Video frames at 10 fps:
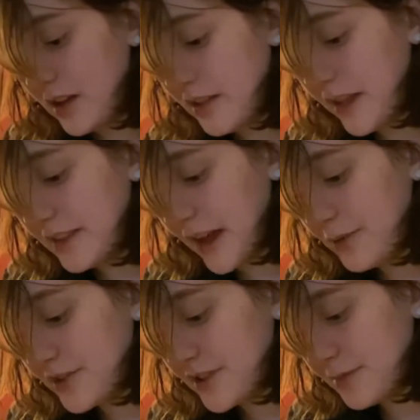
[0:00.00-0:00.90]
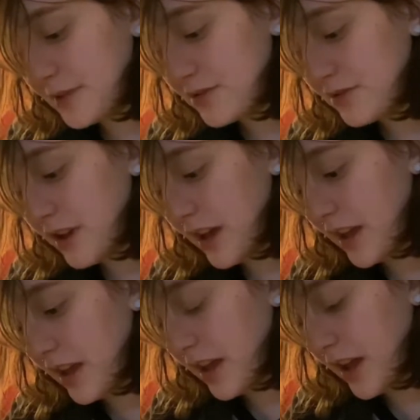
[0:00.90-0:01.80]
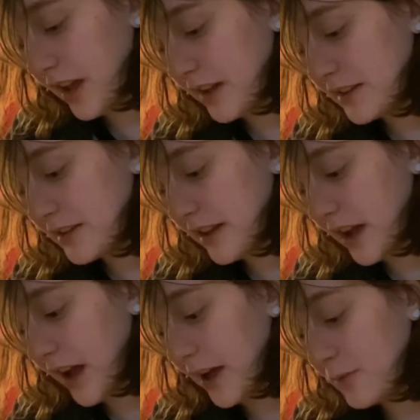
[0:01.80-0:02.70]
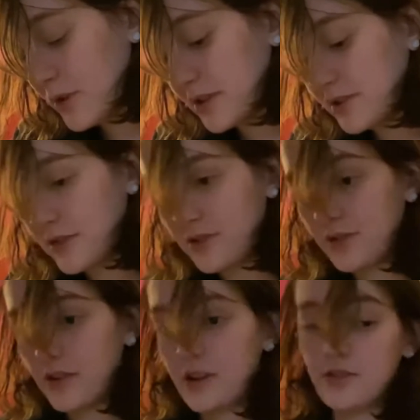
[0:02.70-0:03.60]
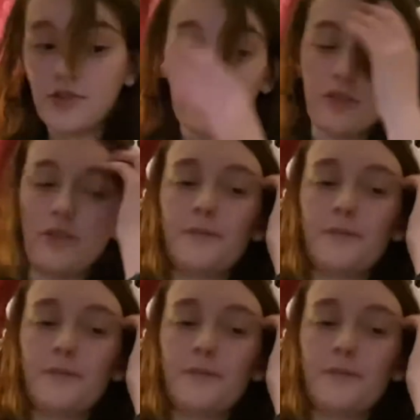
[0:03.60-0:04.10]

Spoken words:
that was a special day and that I wanted to start a journal.